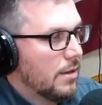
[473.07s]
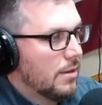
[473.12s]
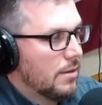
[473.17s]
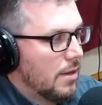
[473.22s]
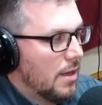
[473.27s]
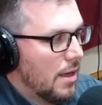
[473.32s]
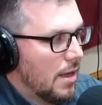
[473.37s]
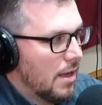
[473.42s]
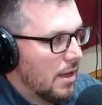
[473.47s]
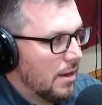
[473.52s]

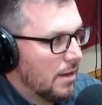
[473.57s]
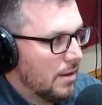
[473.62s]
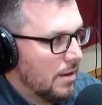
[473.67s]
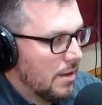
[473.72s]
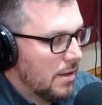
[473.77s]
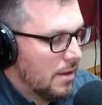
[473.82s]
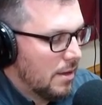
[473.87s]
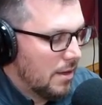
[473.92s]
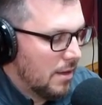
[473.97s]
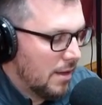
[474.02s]
And
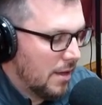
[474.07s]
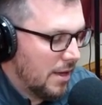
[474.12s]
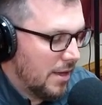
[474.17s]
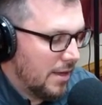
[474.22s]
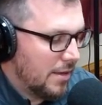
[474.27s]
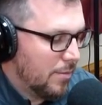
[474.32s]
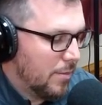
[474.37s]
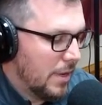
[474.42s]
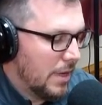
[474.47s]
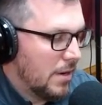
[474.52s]

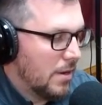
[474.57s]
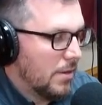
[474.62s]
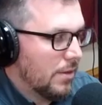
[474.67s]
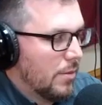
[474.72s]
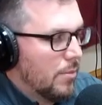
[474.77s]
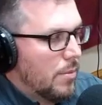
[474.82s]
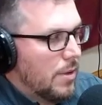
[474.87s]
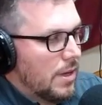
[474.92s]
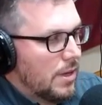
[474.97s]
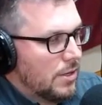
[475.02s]
he's been on the
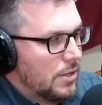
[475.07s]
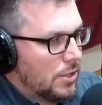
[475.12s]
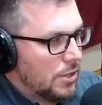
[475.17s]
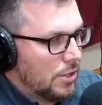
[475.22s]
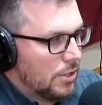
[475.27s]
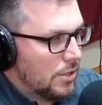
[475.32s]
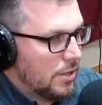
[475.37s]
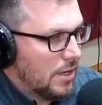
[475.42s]
bench.